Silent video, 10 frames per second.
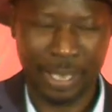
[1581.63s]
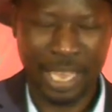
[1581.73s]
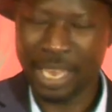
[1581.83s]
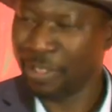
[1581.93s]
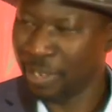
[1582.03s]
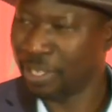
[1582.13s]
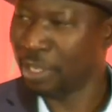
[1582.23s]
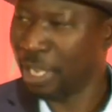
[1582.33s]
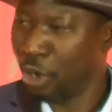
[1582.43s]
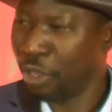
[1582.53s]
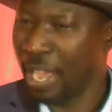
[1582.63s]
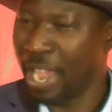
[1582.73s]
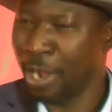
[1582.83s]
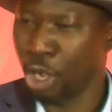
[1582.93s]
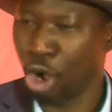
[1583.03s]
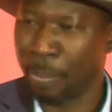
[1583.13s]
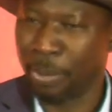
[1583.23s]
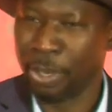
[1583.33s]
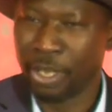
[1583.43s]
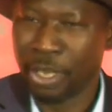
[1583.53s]
And I think this is another area
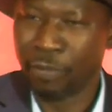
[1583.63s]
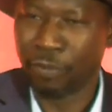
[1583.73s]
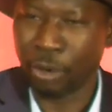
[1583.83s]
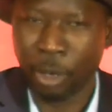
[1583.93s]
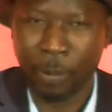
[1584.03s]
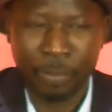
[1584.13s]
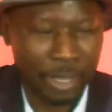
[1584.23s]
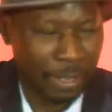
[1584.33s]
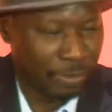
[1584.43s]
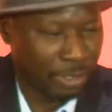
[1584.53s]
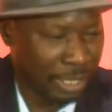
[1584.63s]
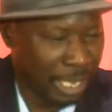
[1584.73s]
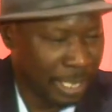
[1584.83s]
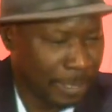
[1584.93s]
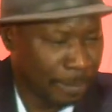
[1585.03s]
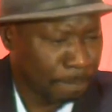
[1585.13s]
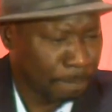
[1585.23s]
open for studies.